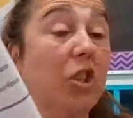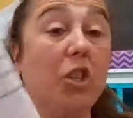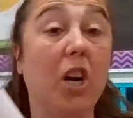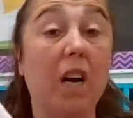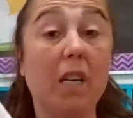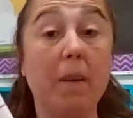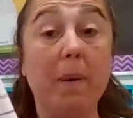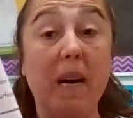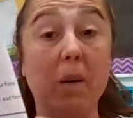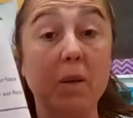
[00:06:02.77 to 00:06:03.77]
talk
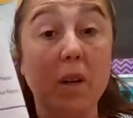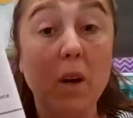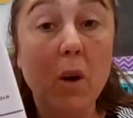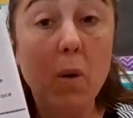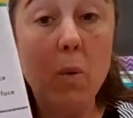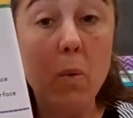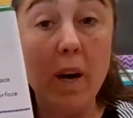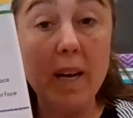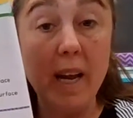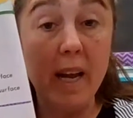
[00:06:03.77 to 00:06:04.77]
about
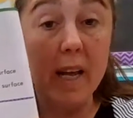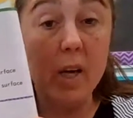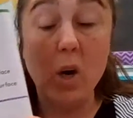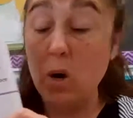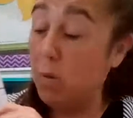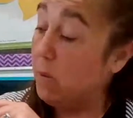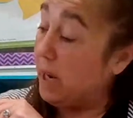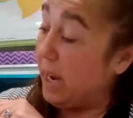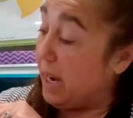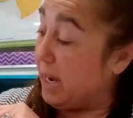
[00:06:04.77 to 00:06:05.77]
what a cone
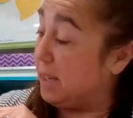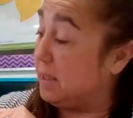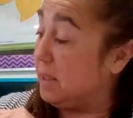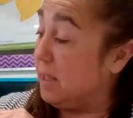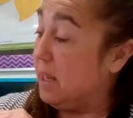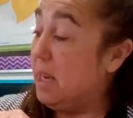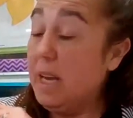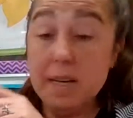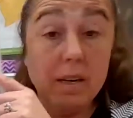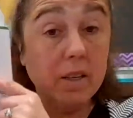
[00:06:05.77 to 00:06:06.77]
has.
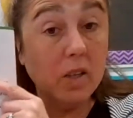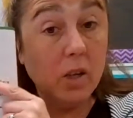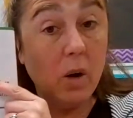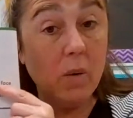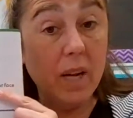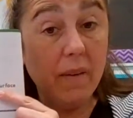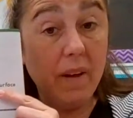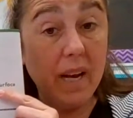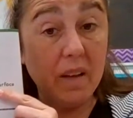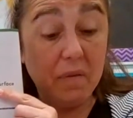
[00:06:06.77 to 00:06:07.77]
Now, does a cone have
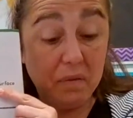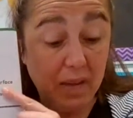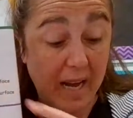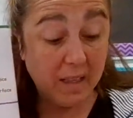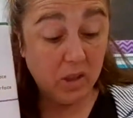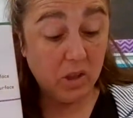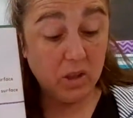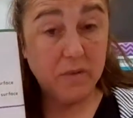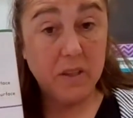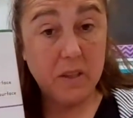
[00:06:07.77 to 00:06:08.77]
any flat
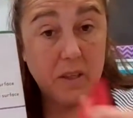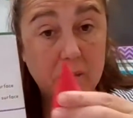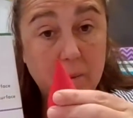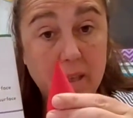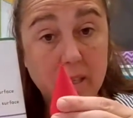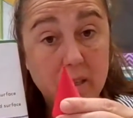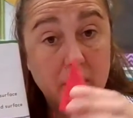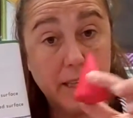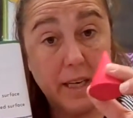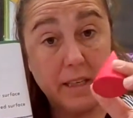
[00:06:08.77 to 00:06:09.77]
surfaces? Well, let's look
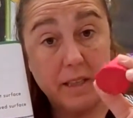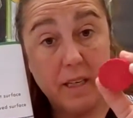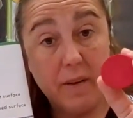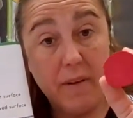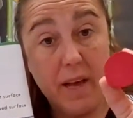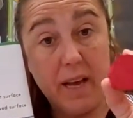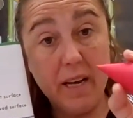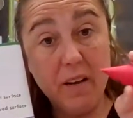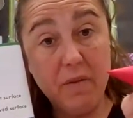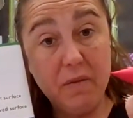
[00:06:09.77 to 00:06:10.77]
at it. Does it have
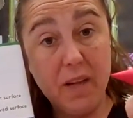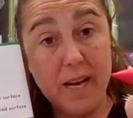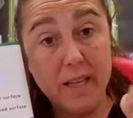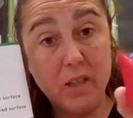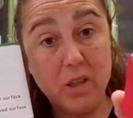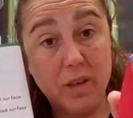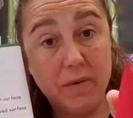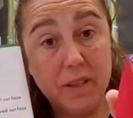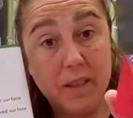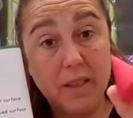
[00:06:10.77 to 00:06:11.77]
any flat
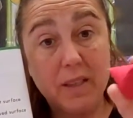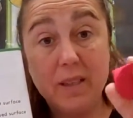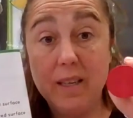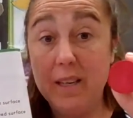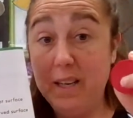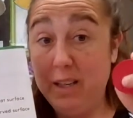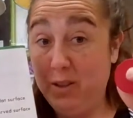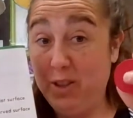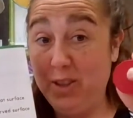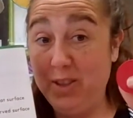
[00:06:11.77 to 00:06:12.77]
surfaces?
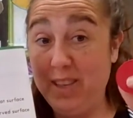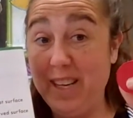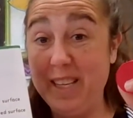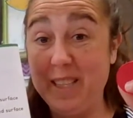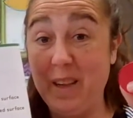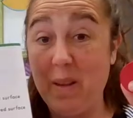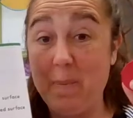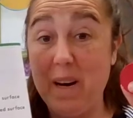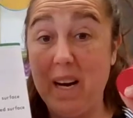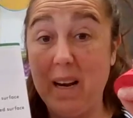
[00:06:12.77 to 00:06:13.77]
Sure does on the
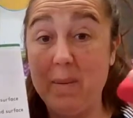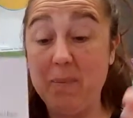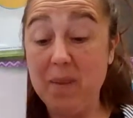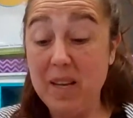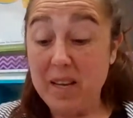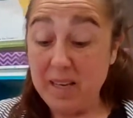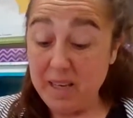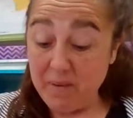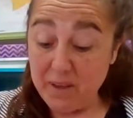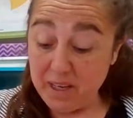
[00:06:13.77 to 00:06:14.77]
bottom.
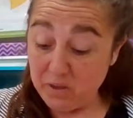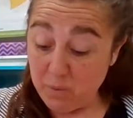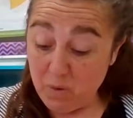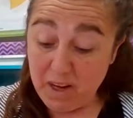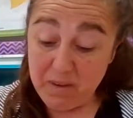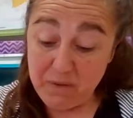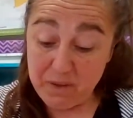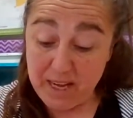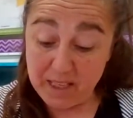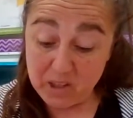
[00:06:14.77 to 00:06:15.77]
Definitely has one
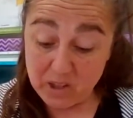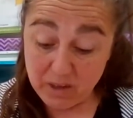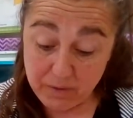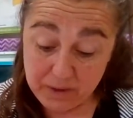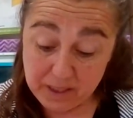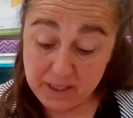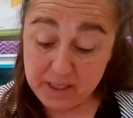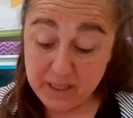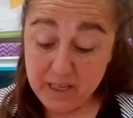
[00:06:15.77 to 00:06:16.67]
flat surface,